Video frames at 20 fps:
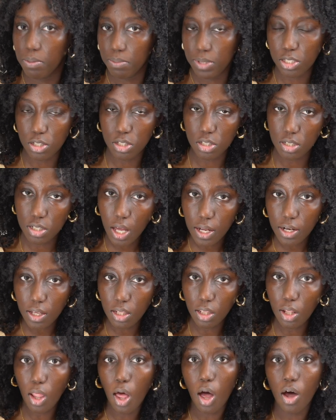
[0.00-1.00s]

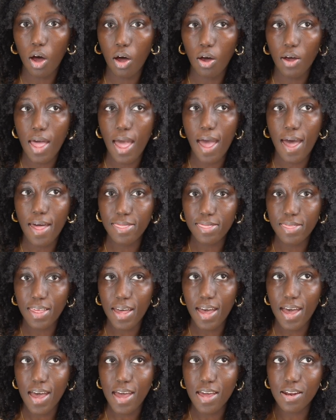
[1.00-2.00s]
son-in-law, and
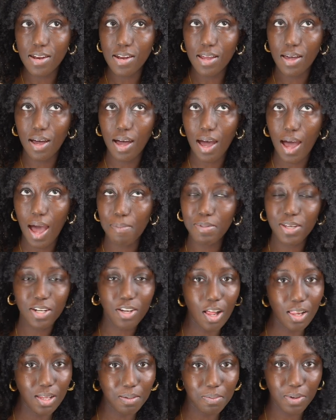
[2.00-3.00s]
then I'm going to
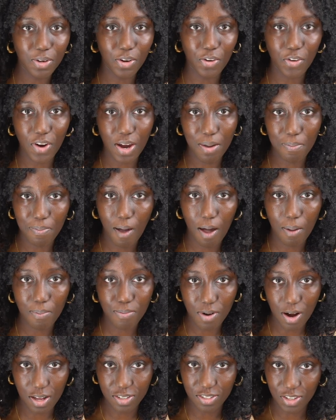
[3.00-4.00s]
call him Grandpa
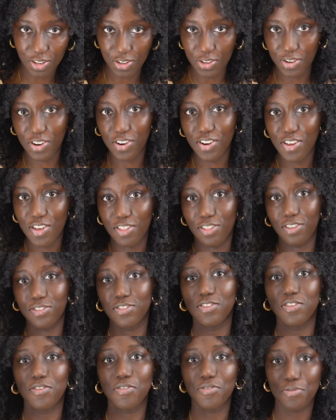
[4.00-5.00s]
Prosecutor. Those are
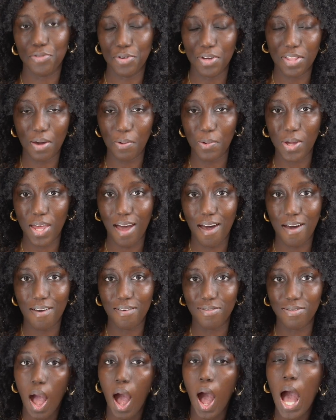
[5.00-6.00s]
the 3 that we have.
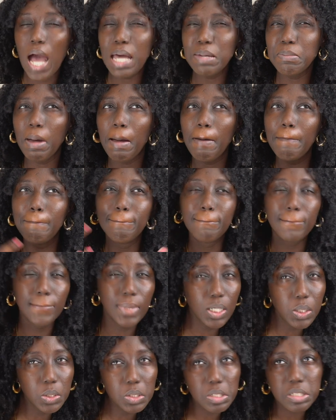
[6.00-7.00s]
I'm
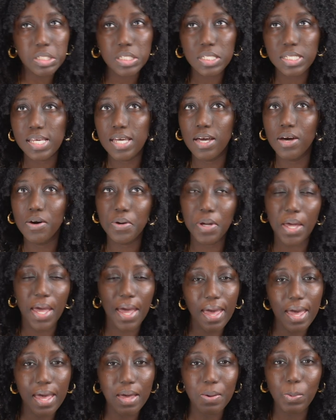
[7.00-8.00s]
mostly
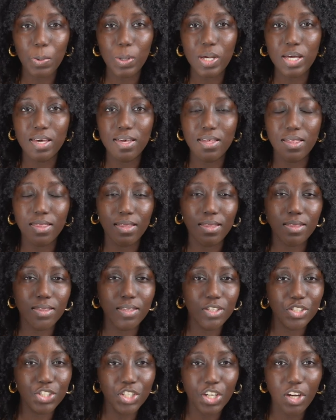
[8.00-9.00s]
okay with the
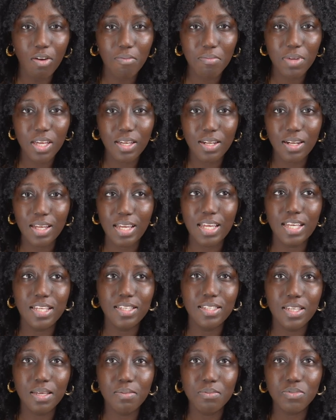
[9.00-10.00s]
chairman. He
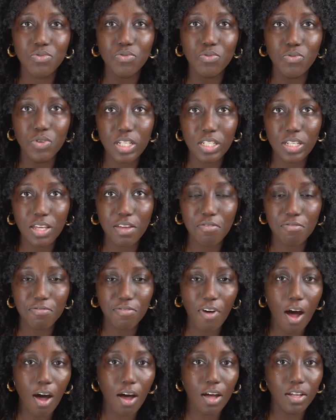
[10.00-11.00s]
seems really
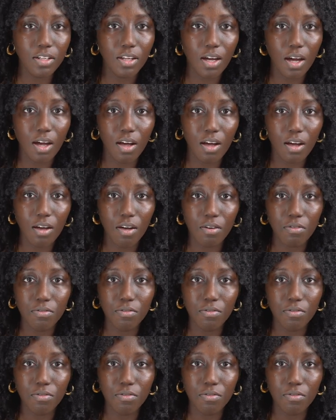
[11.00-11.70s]
fond of